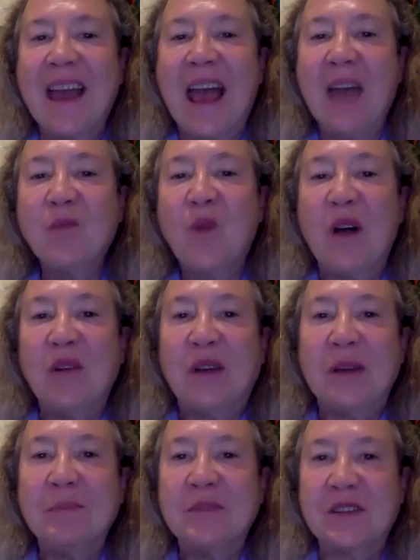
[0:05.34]
and
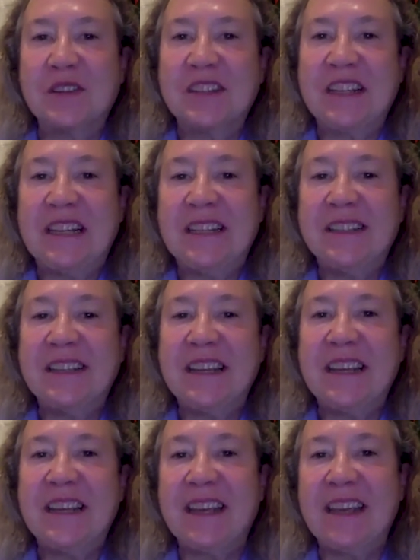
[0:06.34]
welcome to
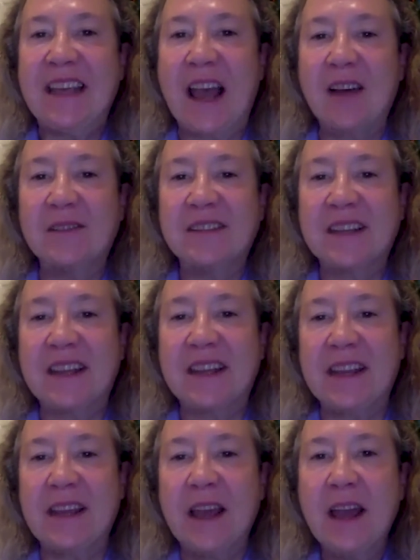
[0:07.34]

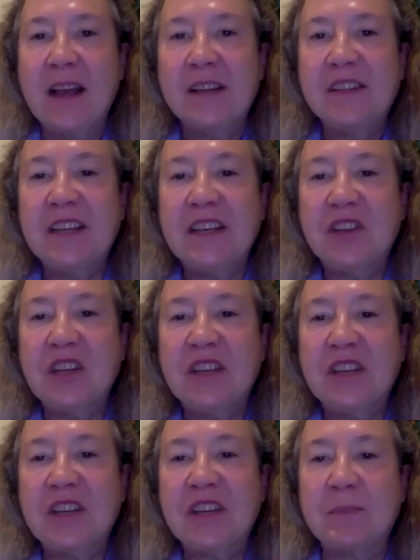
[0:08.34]
TTELT, Teaching
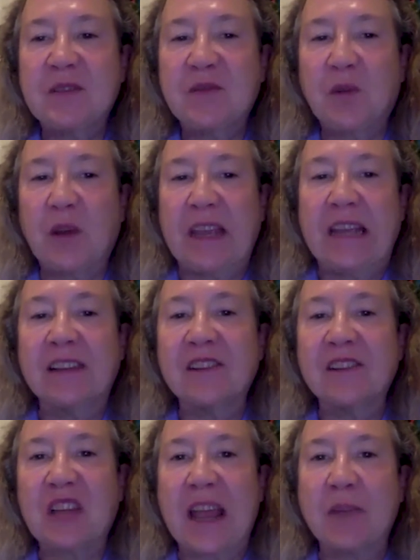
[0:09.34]
Tips for
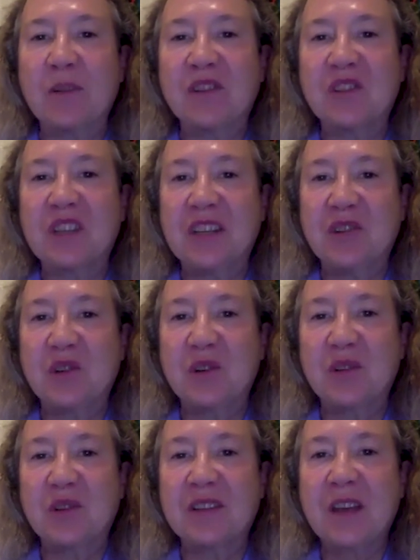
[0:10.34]
English Language
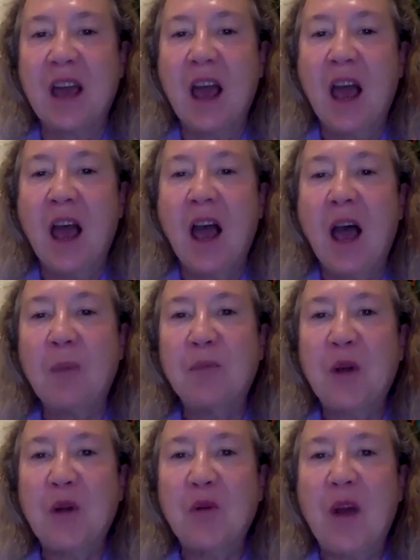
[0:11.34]
Teachers, a
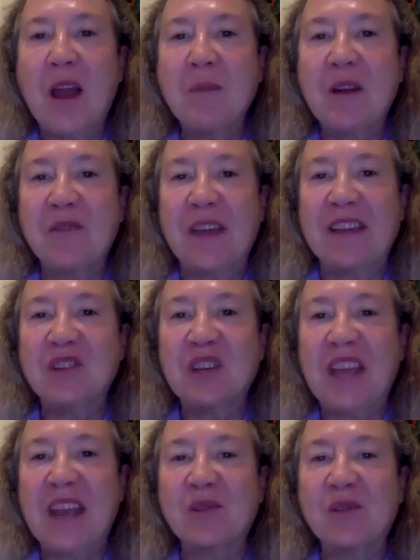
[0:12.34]
program of
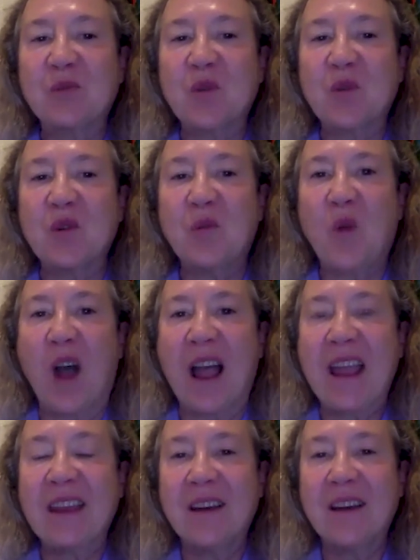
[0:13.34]
educators worldwide.